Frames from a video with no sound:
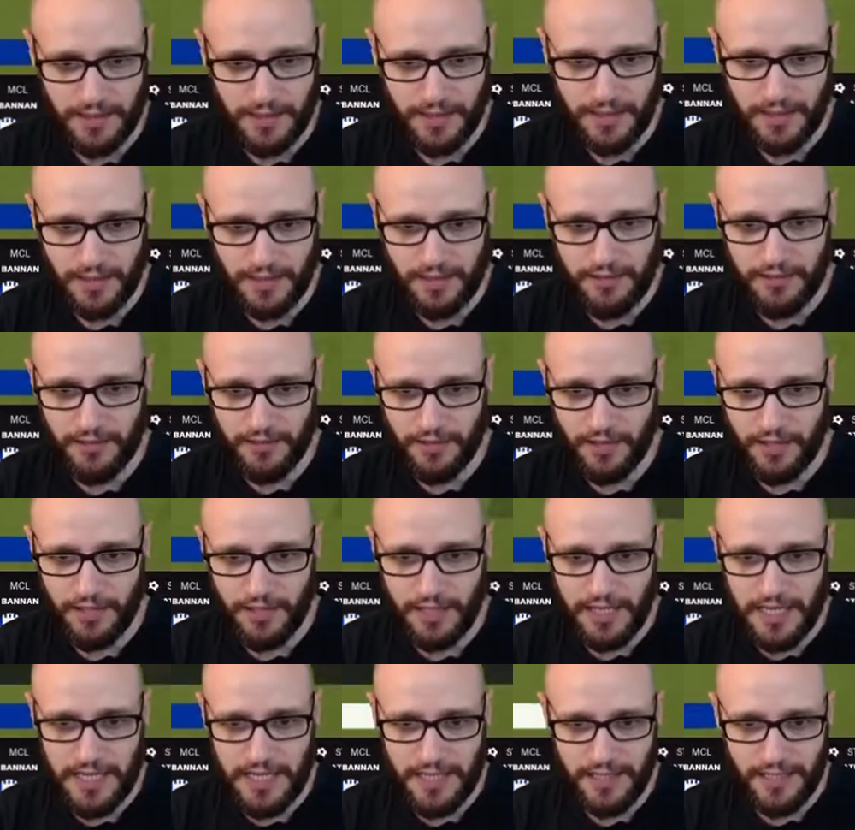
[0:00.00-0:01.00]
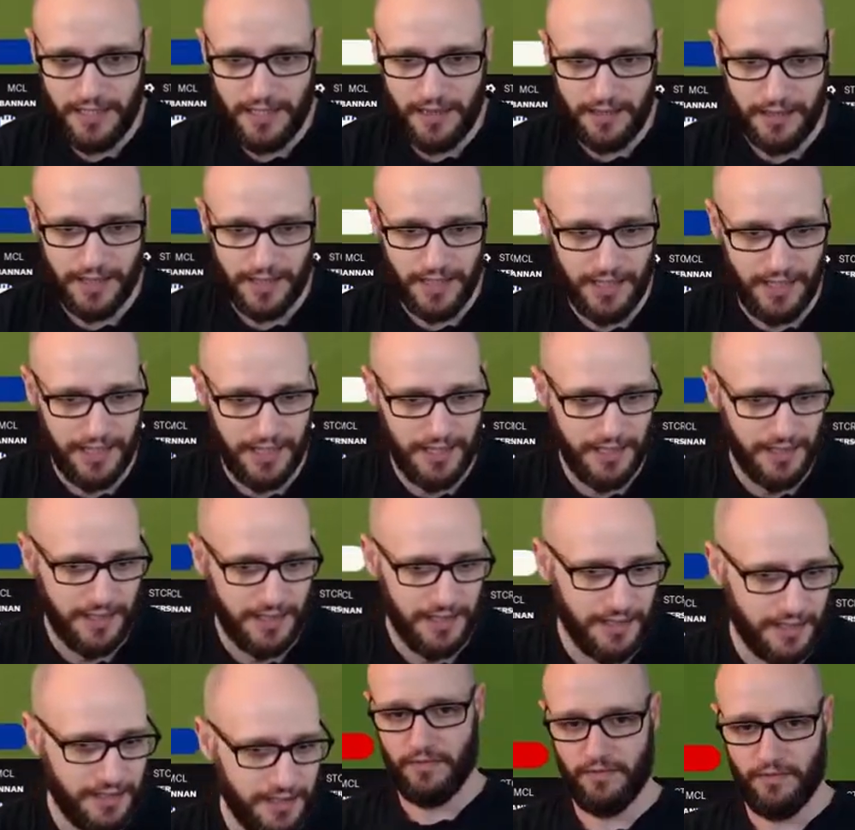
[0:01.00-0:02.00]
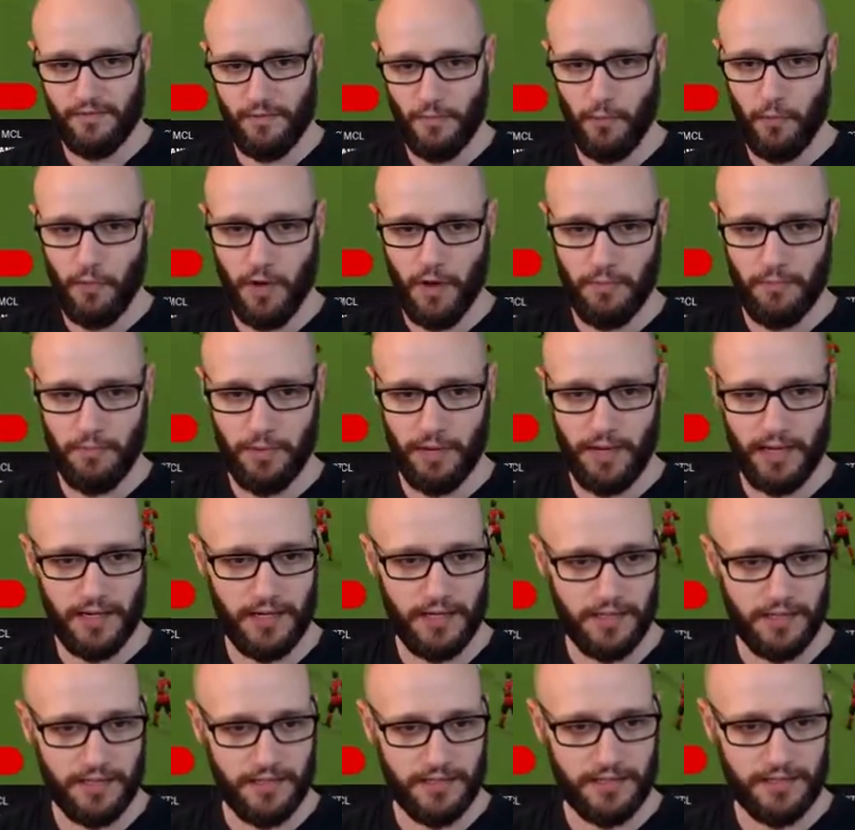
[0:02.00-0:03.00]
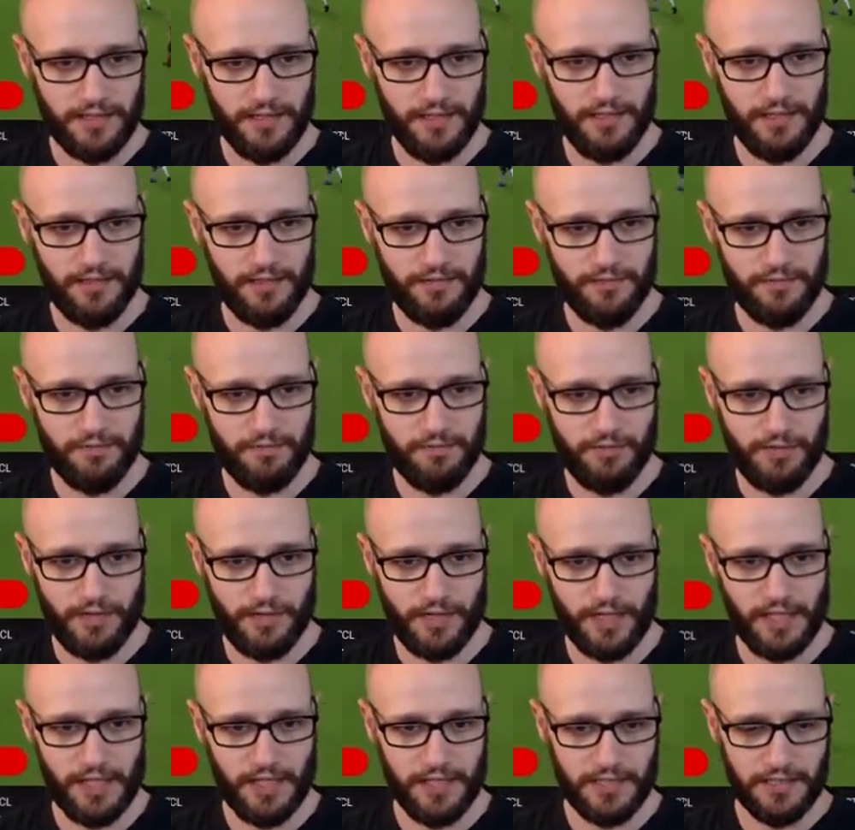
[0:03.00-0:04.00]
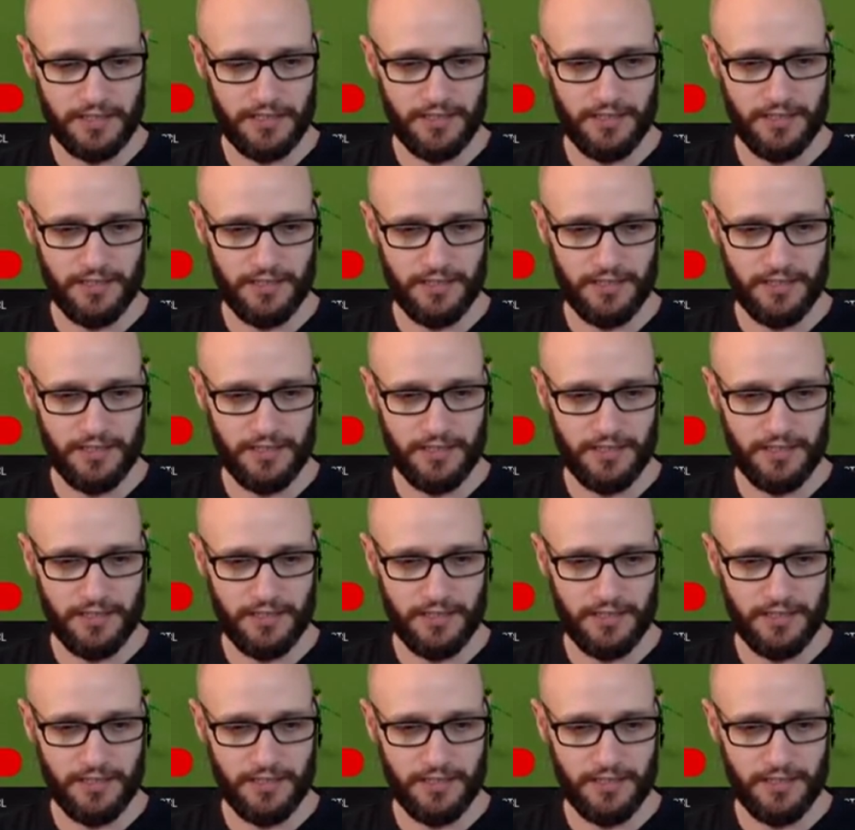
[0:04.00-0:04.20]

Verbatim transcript: Come on, donkey, dunk it in. One player I used to love bringing into the